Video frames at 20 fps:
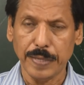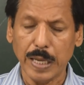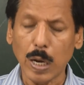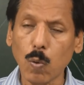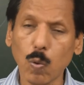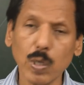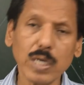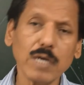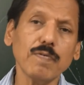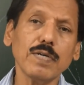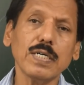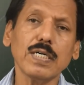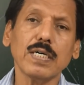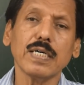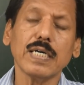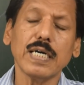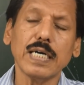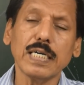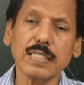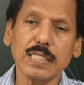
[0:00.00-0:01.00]

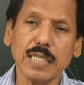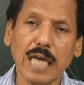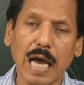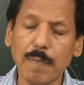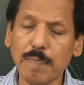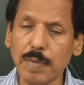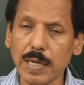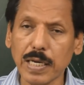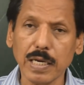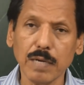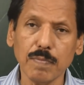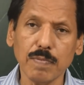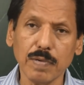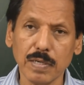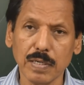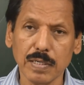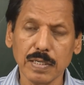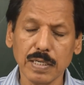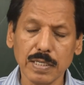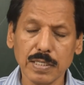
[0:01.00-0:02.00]
whatever is
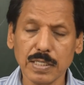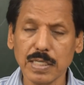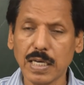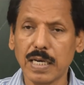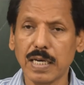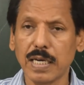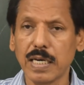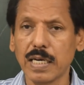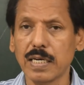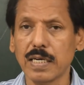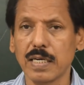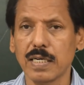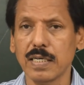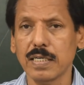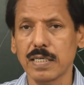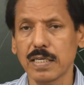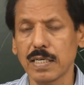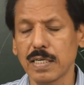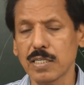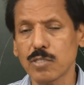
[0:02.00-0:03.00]
applicable, say in
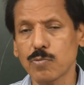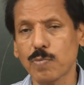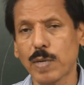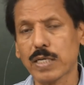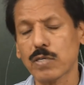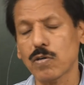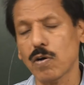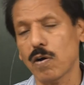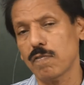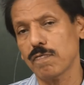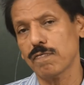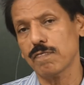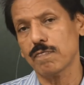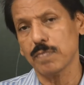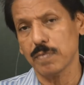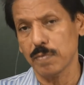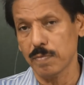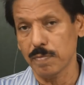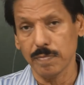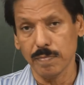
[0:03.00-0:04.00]
respect of
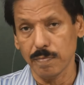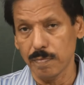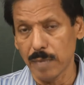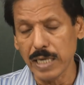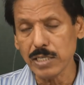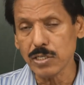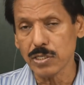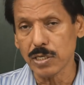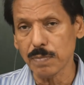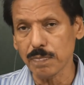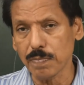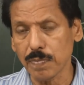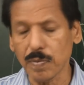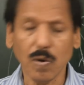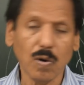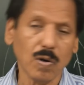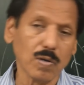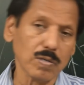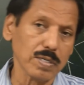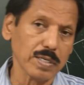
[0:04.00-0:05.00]
my ship
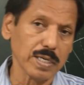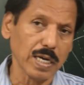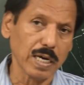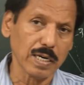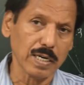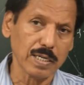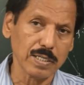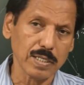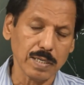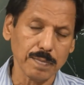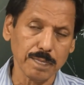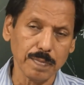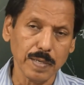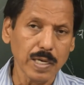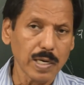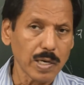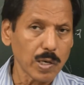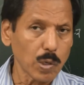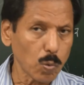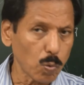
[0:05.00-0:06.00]
or the target ship,
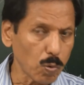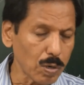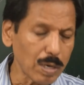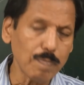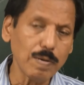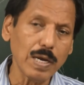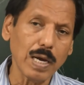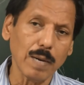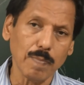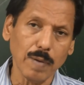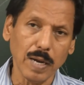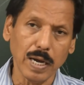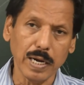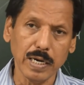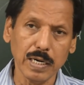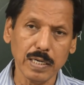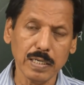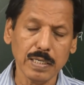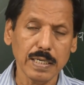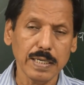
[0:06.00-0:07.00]
will be
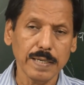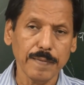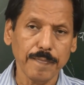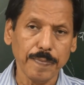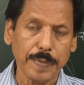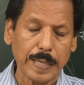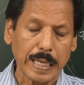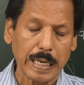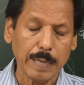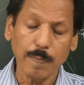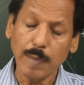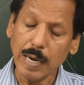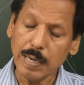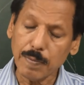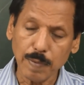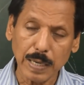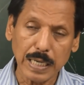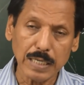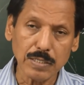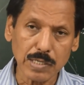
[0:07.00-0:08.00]
applied by
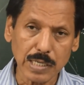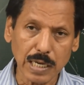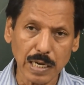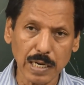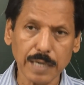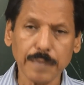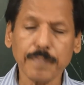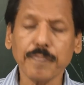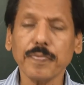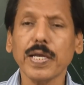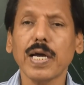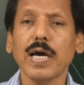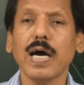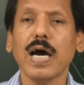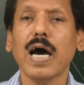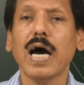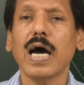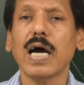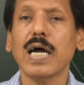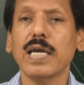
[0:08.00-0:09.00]
plane sailing,
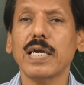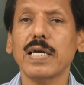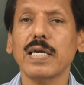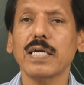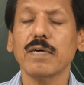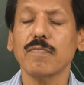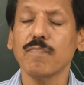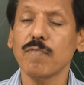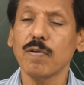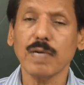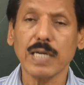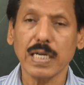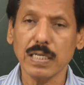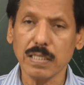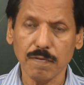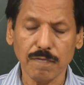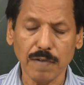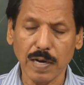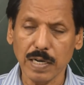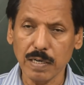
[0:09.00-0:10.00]
and we'll get
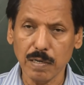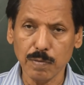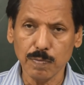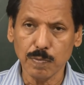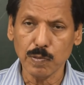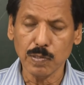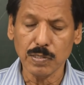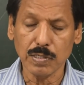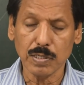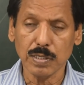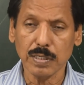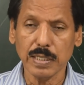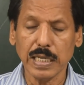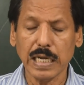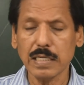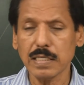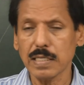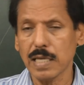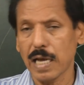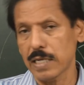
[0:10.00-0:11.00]
the final position,
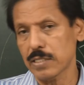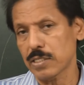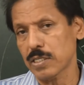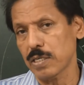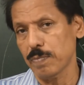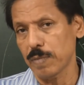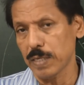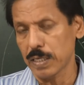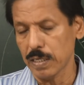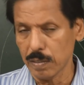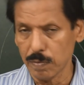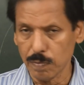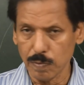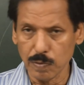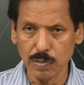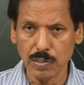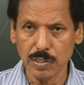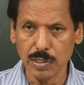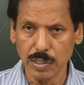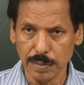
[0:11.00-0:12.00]
that is the estimated
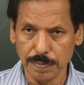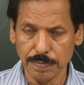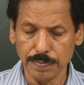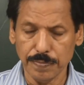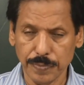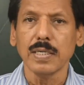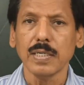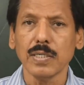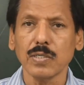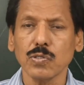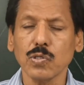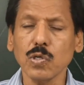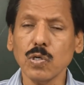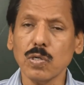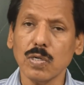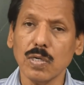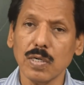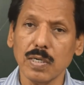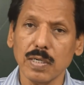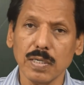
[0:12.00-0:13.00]
position.
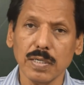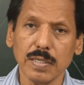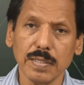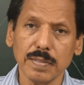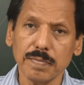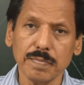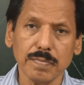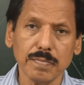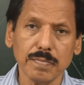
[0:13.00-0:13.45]
So